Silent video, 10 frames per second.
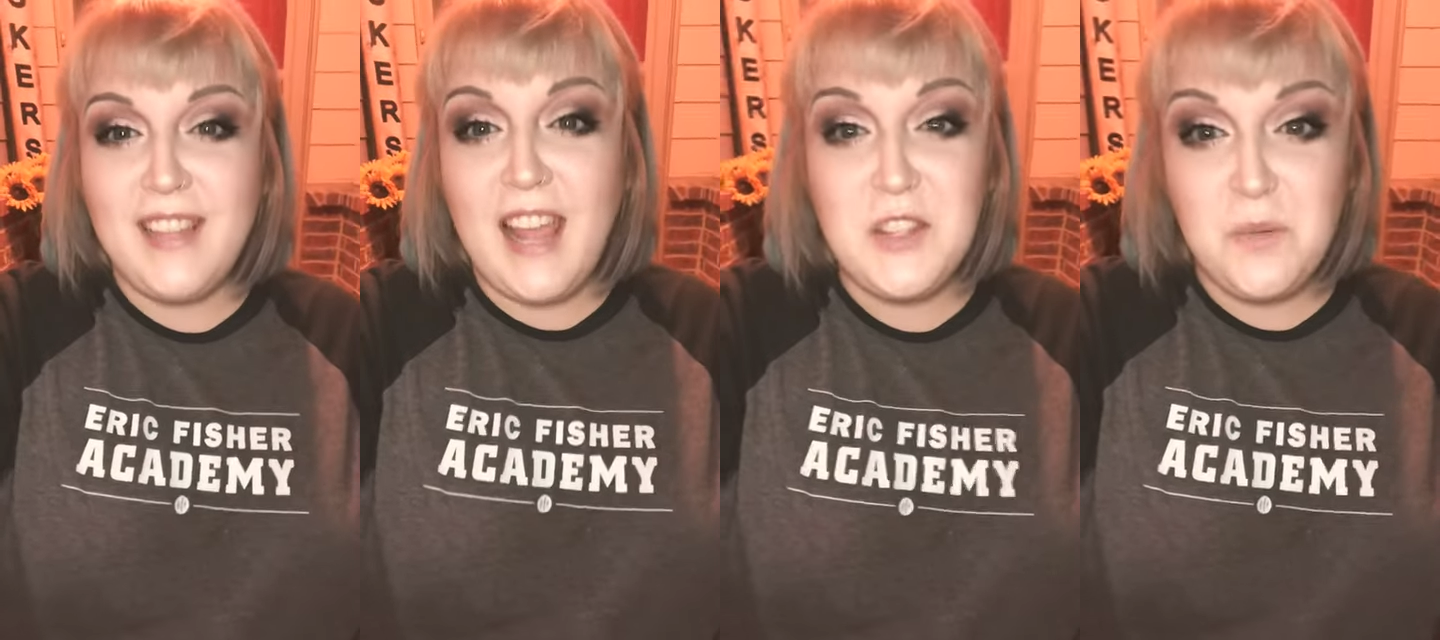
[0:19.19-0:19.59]

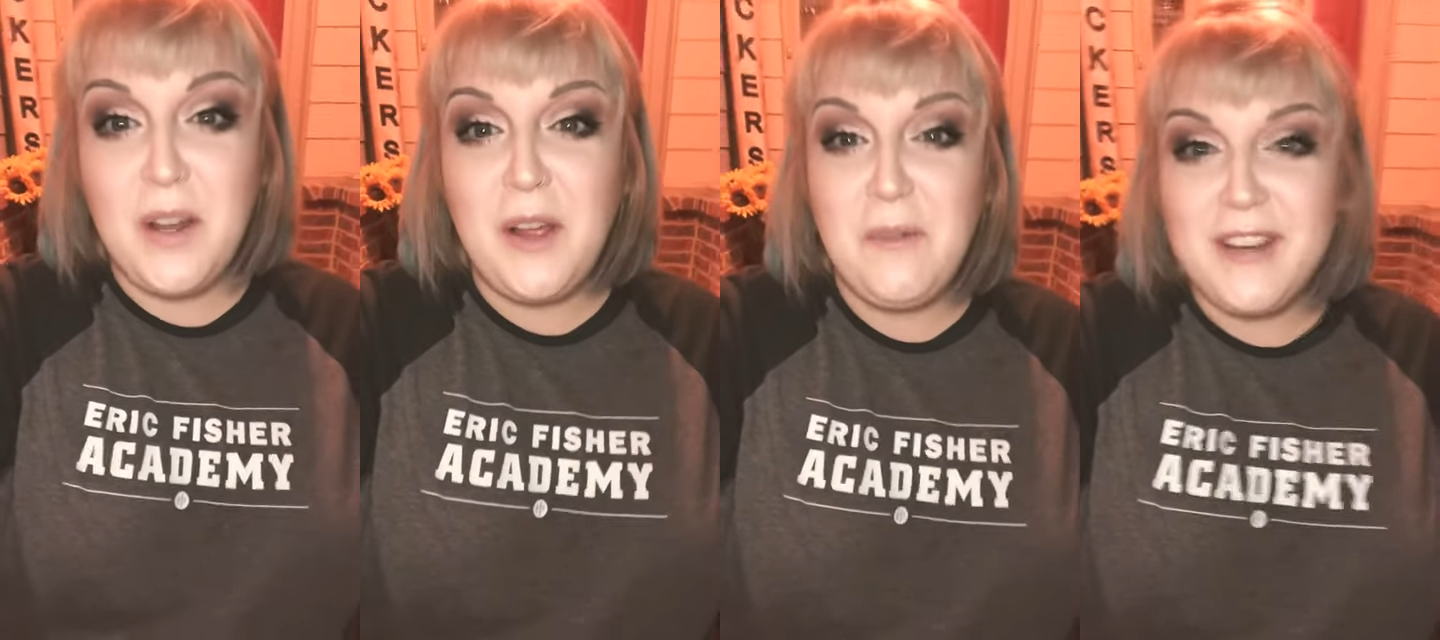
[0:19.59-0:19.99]
It's
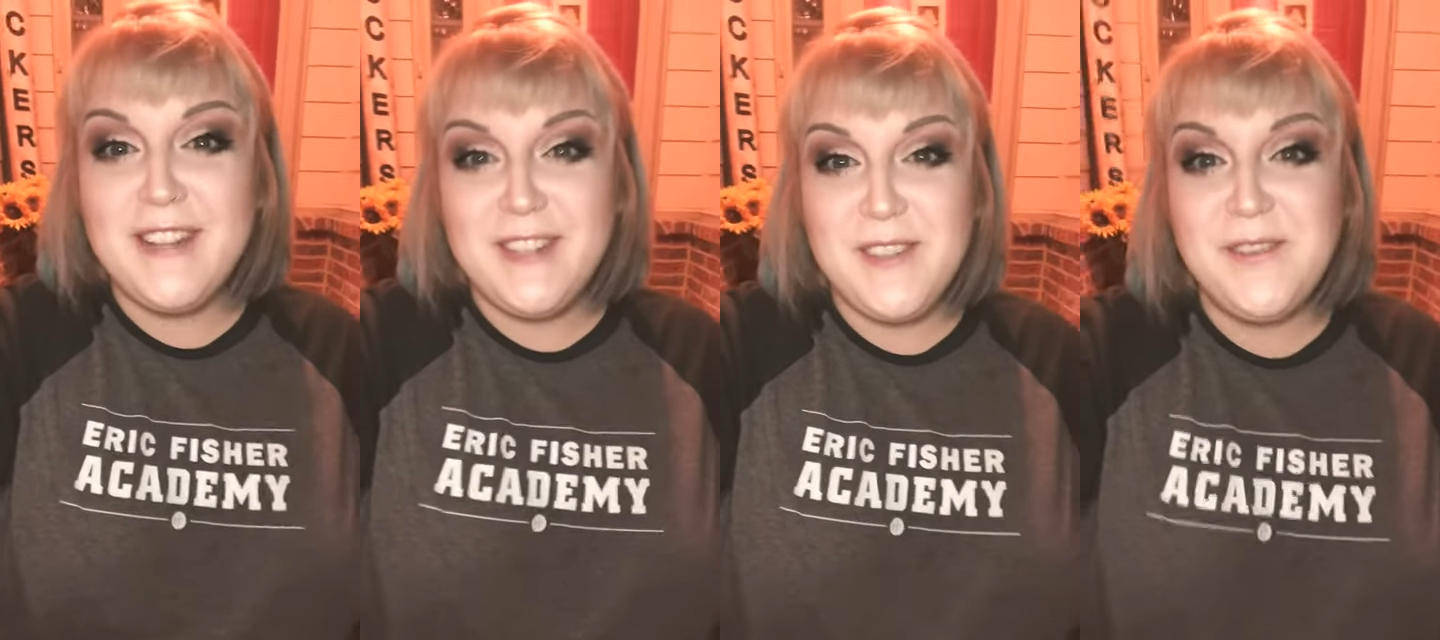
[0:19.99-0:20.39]
what I want
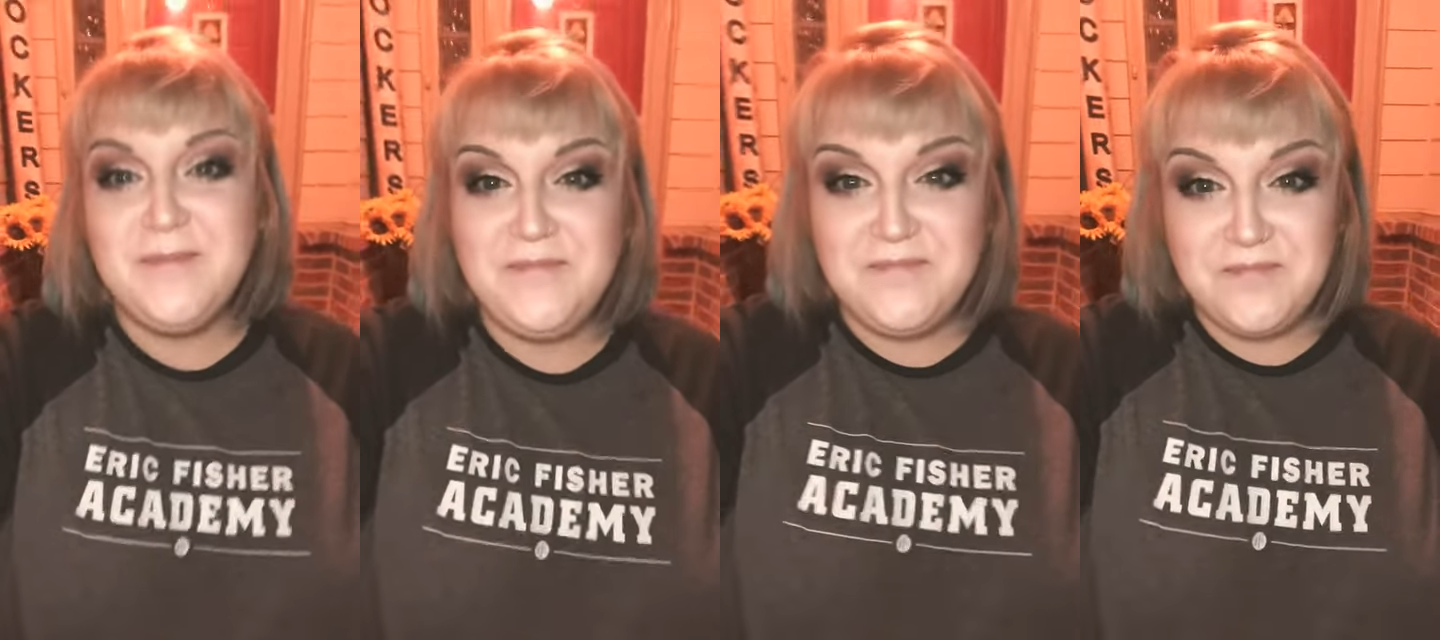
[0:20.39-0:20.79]
to do.
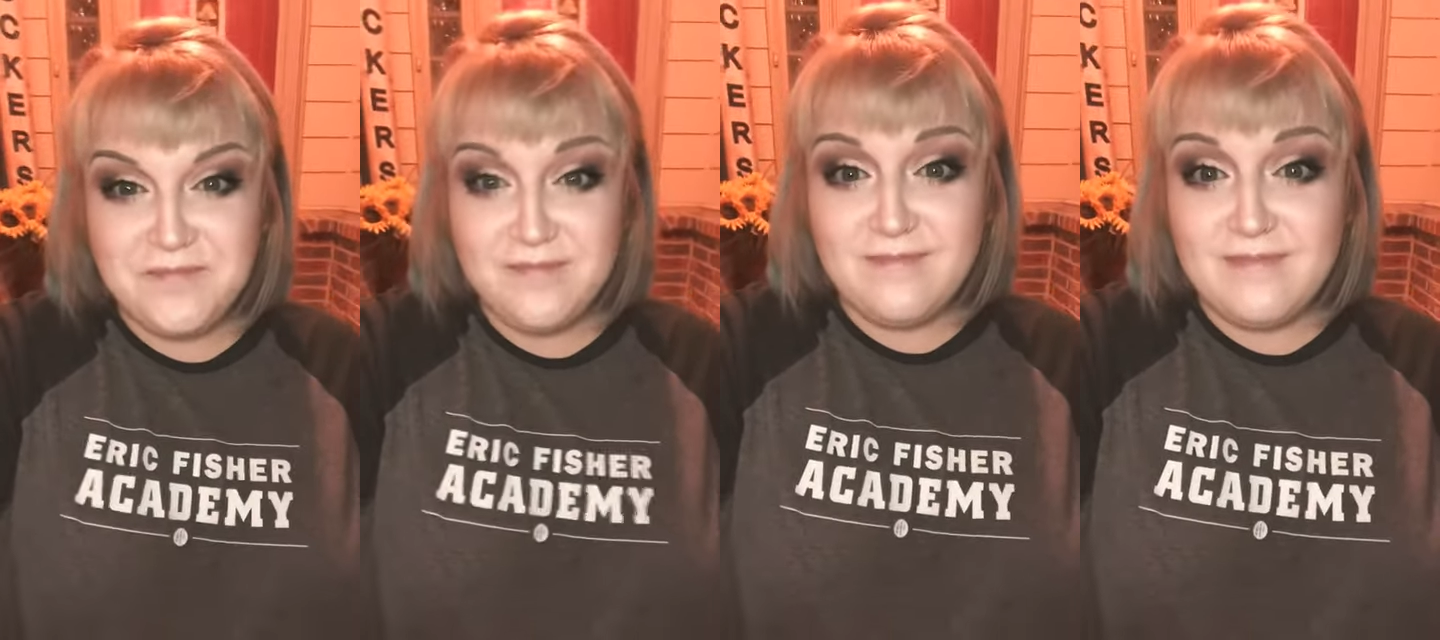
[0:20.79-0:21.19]

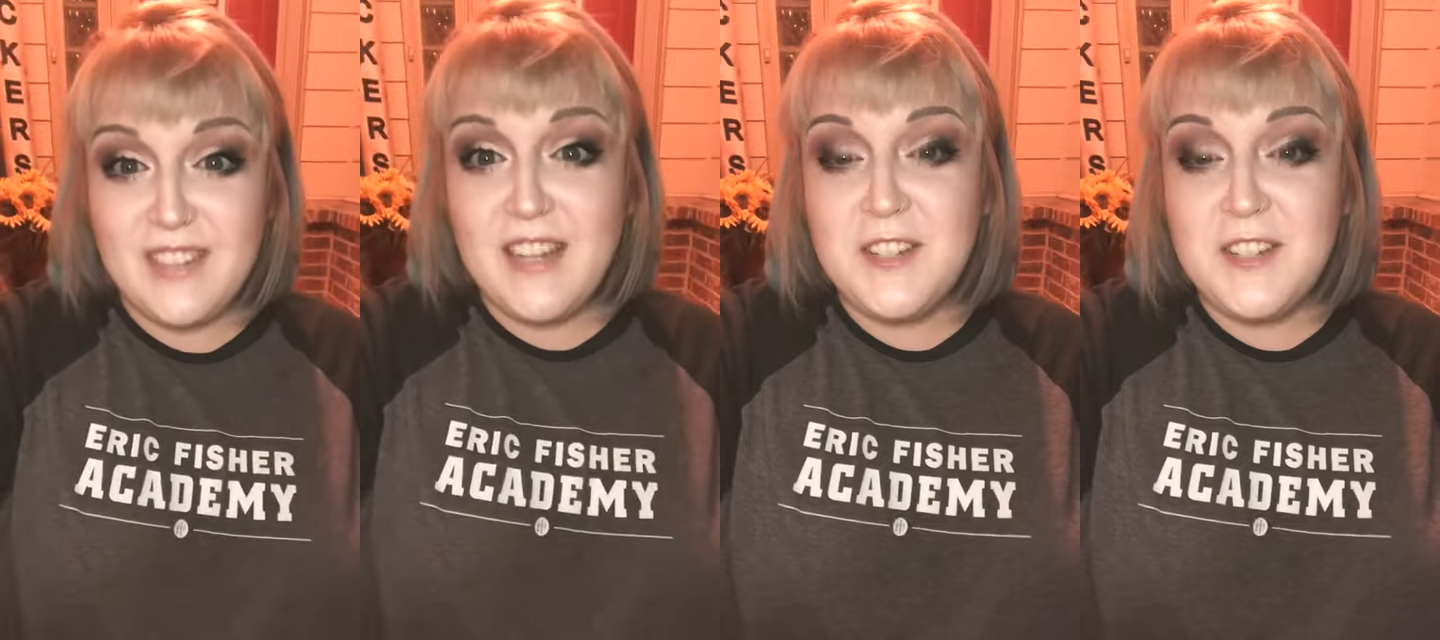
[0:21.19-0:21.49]
And